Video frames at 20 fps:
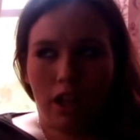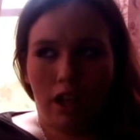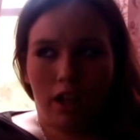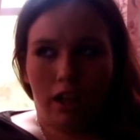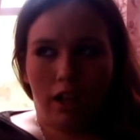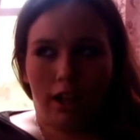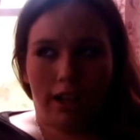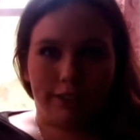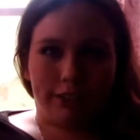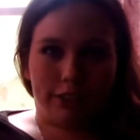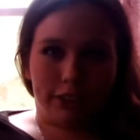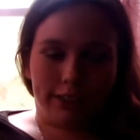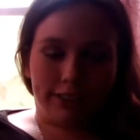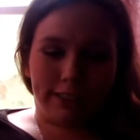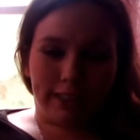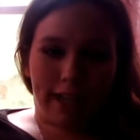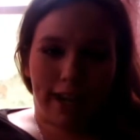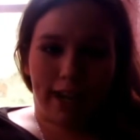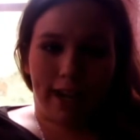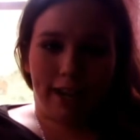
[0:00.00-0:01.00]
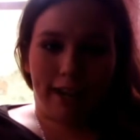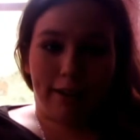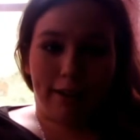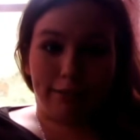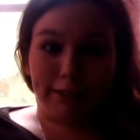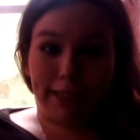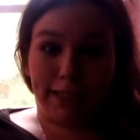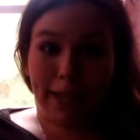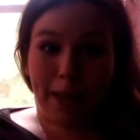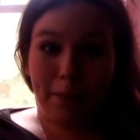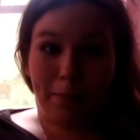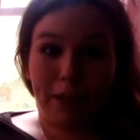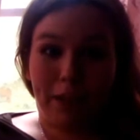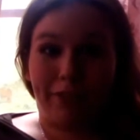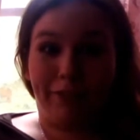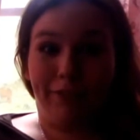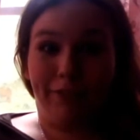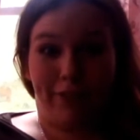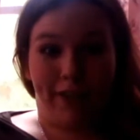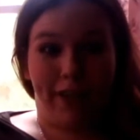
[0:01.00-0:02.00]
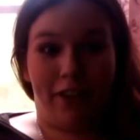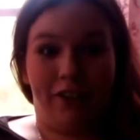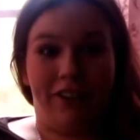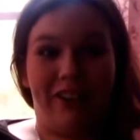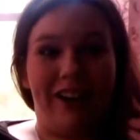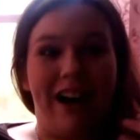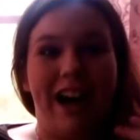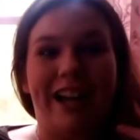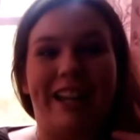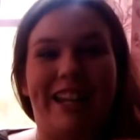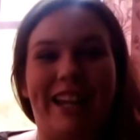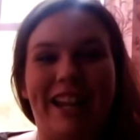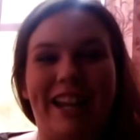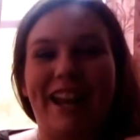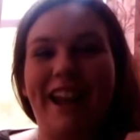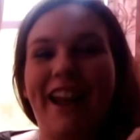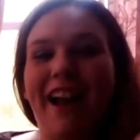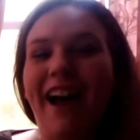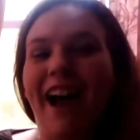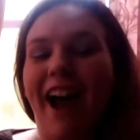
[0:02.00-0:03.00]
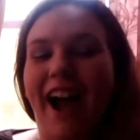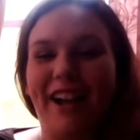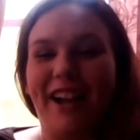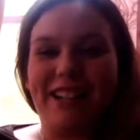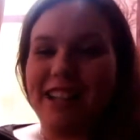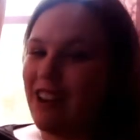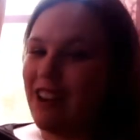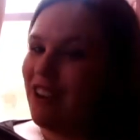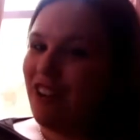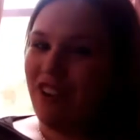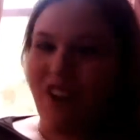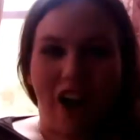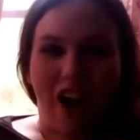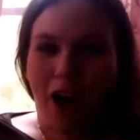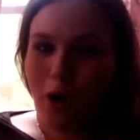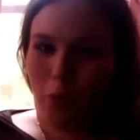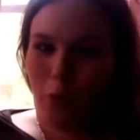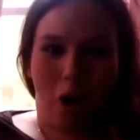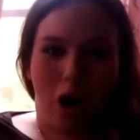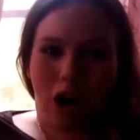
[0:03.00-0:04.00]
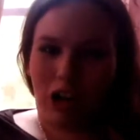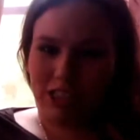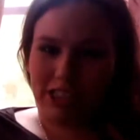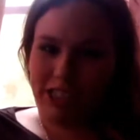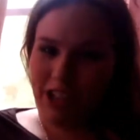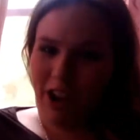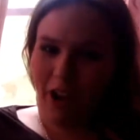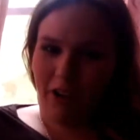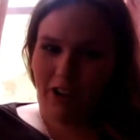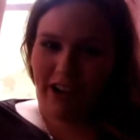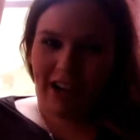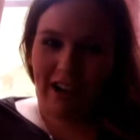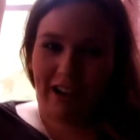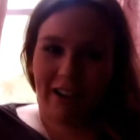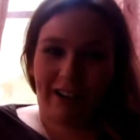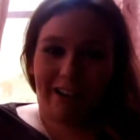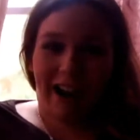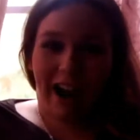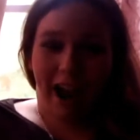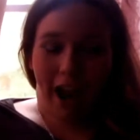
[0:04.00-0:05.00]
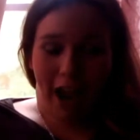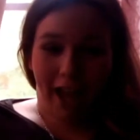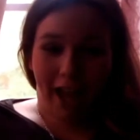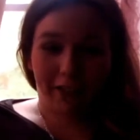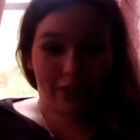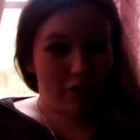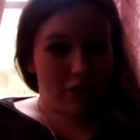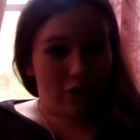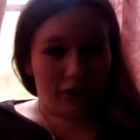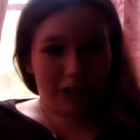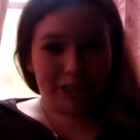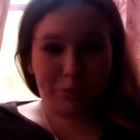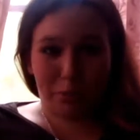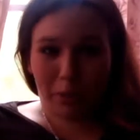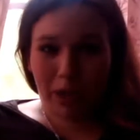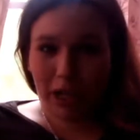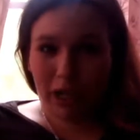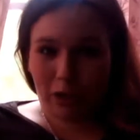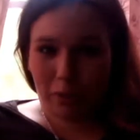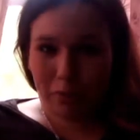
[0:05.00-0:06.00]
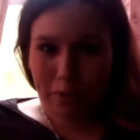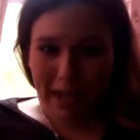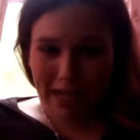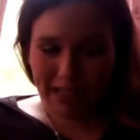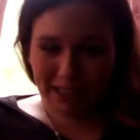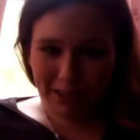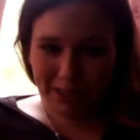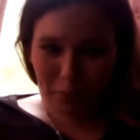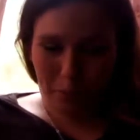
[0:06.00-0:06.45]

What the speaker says: Let's just say that was an epic fail. I did not walk to go get her. I had the nurse bring her back to